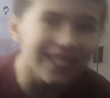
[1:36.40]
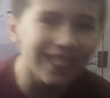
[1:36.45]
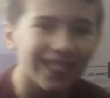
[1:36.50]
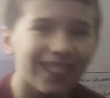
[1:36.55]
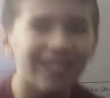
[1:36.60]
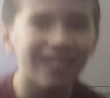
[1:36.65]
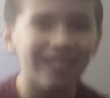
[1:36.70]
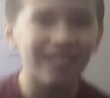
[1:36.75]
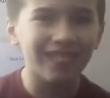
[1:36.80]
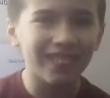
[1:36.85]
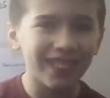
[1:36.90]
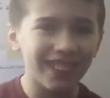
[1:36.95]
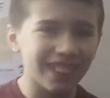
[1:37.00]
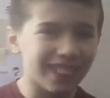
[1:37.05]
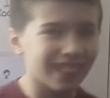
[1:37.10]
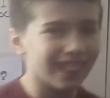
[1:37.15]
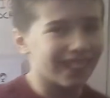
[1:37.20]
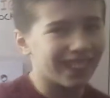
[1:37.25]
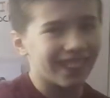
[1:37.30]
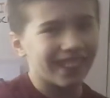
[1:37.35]

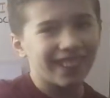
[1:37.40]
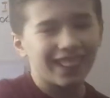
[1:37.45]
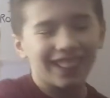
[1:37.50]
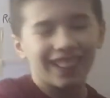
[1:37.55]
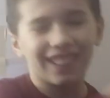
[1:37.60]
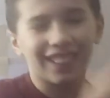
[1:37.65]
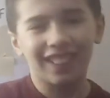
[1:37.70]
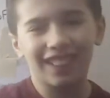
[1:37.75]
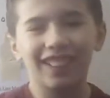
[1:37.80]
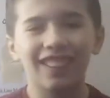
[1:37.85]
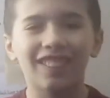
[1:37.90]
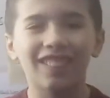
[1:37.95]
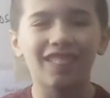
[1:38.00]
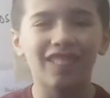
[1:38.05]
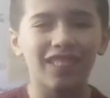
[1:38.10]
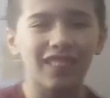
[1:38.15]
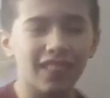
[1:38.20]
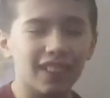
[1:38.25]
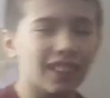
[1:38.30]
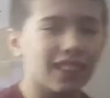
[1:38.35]
period of
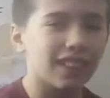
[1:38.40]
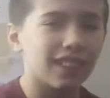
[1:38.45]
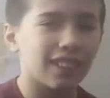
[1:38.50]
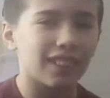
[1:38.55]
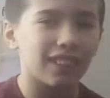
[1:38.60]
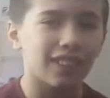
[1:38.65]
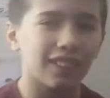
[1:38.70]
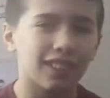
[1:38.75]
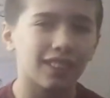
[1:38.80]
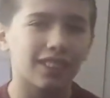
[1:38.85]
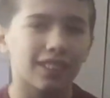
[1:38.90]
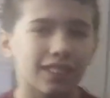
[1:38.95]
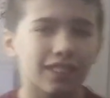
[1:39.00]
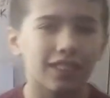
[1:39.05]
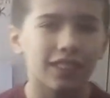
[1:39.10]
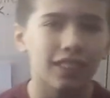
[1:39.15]
the arts.